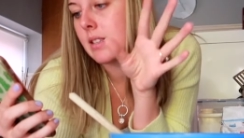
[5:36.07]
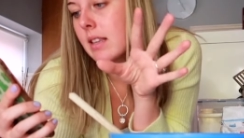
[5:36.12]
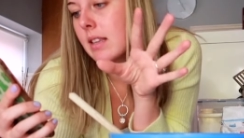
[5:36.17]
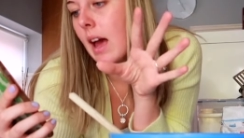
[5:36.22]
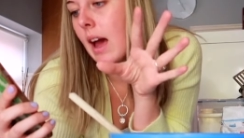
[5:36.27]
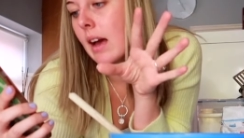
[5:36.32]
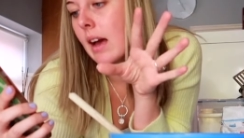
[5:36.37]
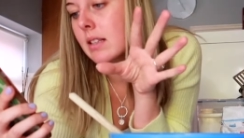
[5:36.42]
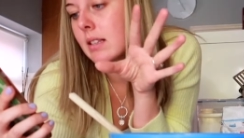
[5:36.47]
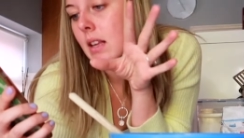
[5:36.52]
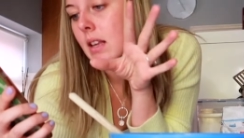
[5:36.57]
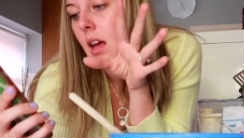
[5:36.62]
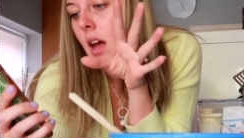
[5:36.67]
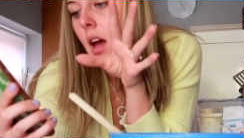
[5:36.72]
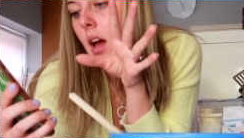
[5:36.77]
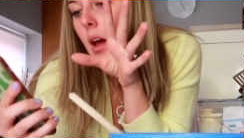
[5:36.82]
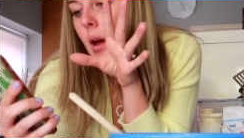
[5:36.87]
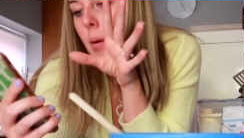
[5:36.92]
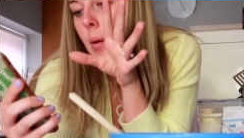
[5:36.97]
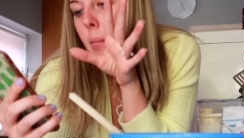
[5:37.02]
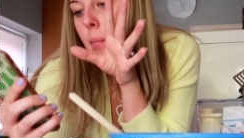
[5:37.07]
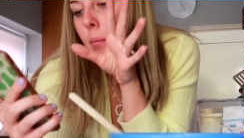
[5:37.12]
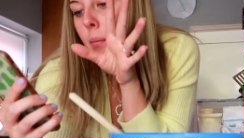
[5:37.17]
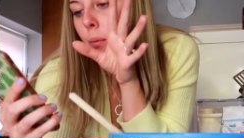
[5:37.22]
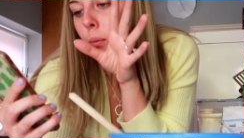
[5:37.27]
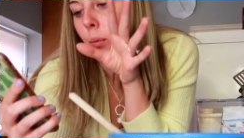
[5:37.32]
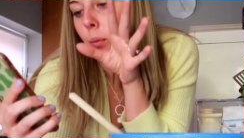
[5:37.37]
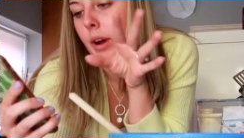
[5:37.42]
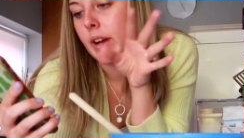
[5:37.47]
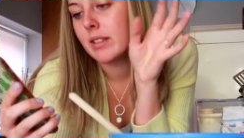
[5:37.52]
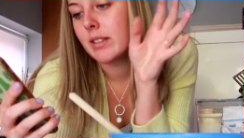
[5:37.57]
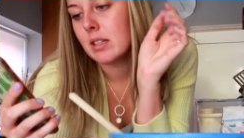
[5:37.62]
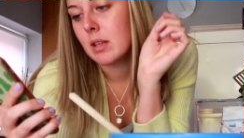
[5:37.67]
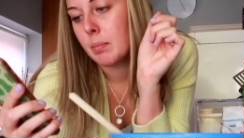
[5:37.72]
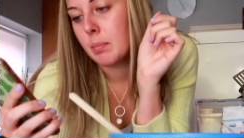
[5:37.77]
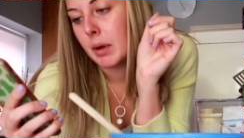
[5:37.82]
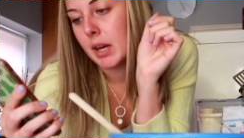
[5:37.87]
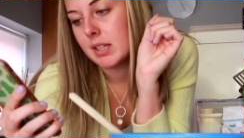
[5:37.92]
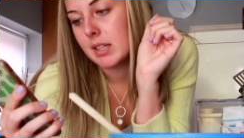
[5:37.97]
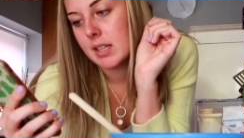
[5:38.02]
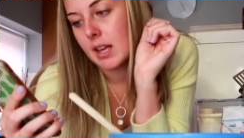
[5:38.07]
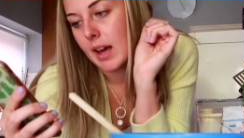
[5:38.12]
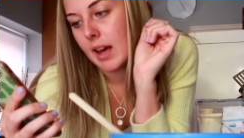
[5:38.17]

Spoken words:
says whisk butter,